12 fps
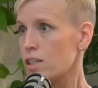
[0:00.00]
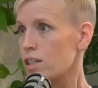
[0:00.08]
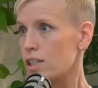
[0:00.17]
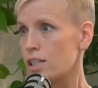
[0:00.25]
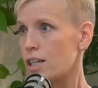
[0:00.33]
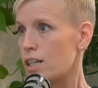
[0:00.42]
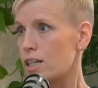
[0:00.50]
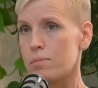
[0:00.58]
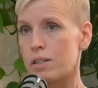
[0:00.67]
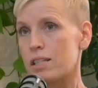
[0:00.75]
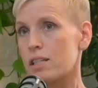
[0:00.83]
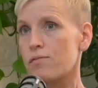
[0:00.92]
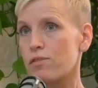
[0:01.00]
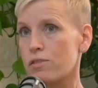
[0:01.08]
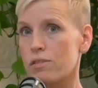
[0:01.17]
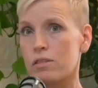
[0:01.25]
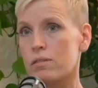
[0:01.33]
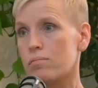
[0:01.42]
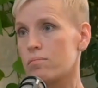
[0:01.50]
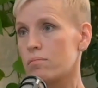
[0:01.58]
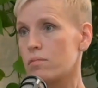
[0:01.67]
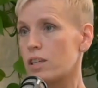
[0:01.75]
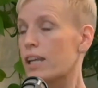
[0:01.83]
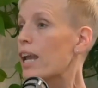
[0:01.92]
Yeah, except for the
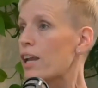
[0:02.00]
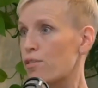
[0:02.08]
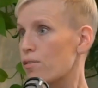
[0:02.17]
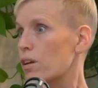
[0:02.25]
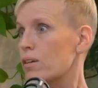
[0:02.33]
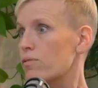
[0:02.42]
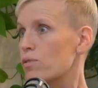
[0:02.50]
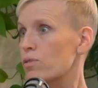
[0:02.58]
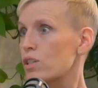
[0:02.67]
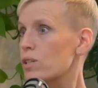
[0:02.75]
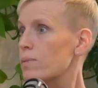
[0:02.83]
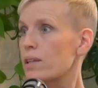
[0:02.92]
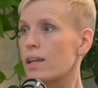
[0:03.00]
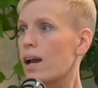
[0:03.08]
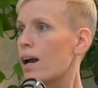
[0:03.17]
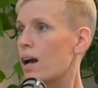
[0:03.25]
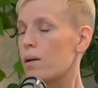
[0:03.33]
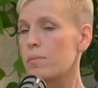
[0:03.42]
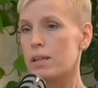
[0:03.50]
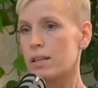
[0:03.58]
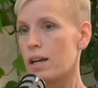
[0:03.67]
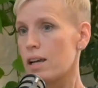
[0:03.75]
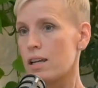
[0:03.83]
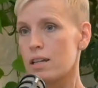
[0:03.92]
catering, of course. But yeah, I mean,
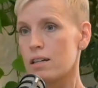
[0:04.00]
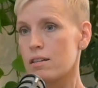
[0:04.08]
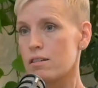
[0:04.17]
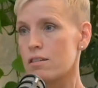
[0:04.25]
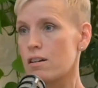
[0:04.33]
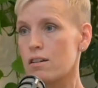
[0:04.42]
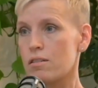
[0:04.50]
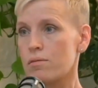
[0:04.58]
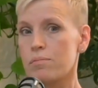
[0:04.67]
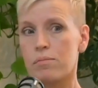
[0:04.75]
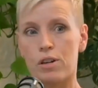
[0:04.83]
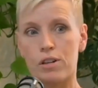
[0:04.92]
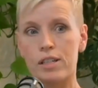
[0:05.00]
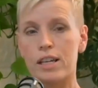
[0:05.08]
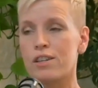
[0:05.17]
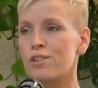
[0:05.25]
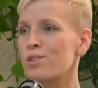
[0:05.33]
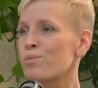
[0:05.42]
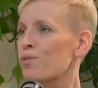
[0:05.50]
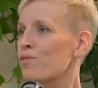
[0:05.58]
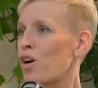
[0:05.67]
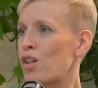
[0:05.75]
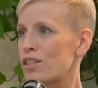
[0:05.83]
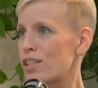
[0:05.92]
like our bartenders were
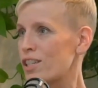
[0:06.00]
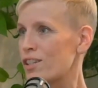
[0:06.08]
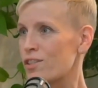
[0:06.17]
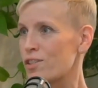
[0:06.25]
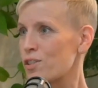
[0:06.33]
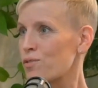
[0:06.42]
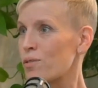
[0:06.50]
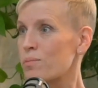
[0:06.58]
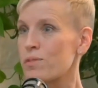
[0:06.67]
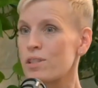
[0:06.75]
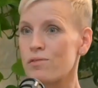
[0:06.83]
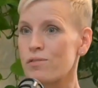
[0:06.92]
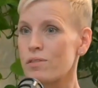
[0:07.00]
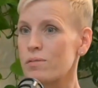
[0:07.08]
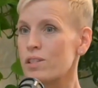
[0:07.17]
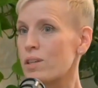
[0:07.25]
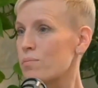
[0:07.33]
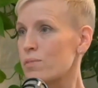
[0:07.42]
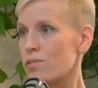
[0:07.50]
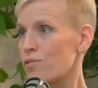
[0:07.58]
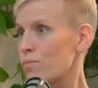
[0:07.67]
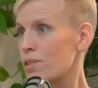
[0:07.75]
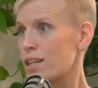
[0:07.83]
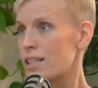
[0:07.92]
volunteers from some
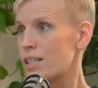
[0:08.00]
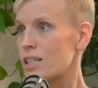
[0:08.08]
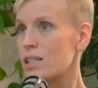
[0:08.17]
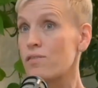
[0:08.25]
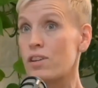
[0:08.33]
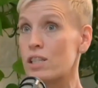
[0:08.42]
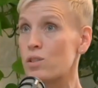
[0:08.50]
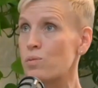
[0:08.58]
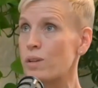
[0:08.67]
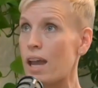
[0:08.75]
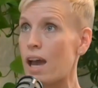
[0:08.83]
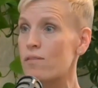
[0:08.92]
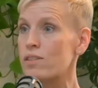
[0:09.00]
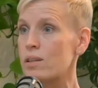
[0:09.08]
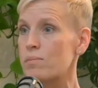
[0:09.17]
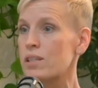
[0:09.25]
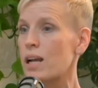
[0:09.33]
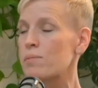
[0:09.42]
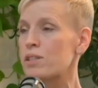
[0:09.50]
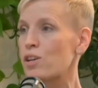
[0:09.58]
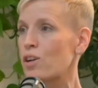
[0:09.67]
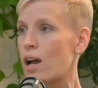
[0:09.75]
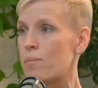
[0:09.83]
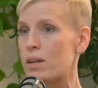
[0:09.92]
different places, events we have. Sometimes they'll
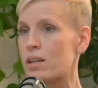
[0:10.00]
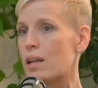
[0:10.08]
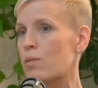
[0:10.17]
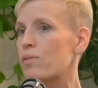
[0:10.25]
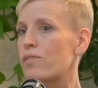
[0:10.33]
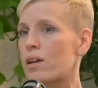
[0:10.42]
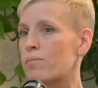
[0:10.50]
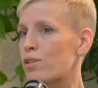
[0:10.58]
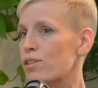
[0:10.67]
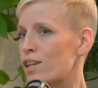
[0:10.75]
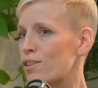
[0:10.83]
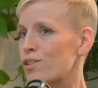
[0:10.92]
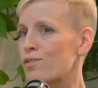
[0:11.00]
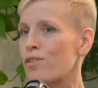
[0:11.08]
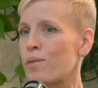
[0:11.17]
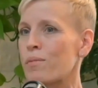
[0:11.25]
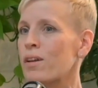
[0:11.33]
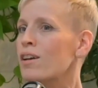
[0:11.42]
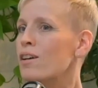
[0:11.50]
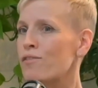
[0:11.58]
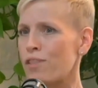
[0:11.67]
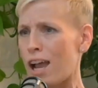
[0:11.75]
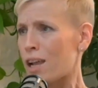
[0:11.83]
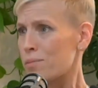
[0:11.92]
come in, like we've had bartenders from
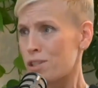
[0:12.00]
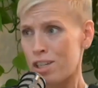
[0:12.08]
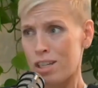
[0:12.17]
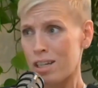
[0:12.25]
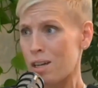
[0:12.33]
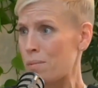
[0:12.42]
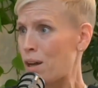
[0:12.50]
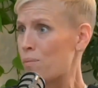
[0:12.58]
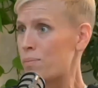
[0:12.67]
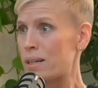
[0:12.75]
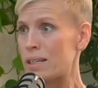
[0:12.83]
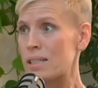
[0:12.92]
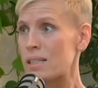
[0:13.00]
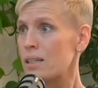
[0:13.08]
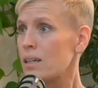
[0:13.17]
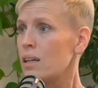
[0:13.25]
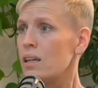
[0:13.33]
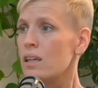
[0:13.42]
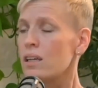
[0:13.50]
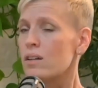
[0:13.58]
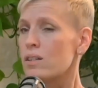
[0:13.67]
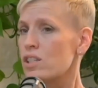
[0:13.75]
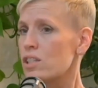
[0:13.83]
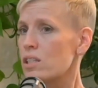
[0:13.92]
Flying Machine come help us. It
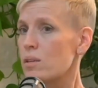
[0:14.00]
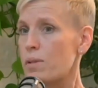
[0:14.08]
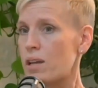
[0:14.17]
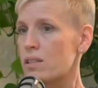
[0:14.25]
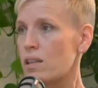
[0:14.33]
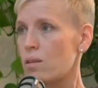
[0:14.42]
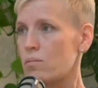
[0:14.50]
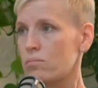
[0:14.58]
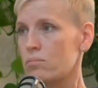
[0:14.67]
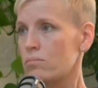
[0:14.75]
just depends on